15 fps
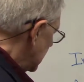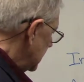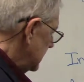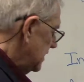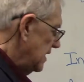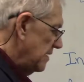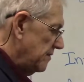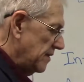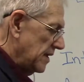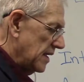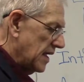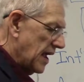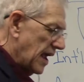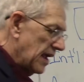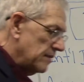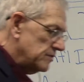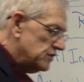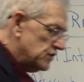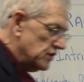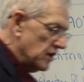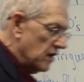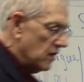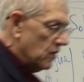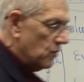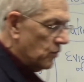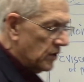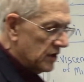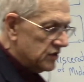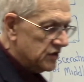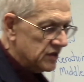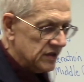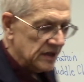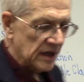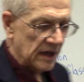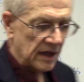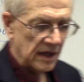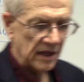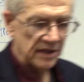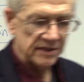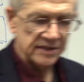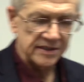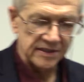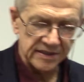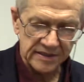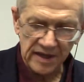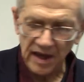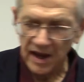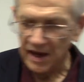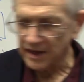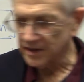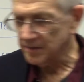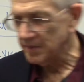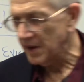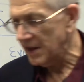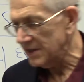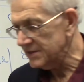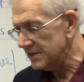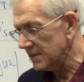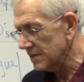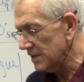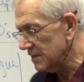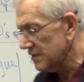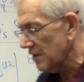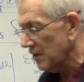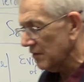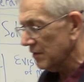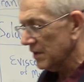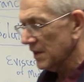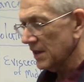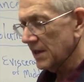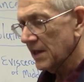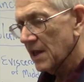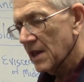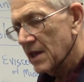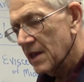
TV game show, which is designed to basically totally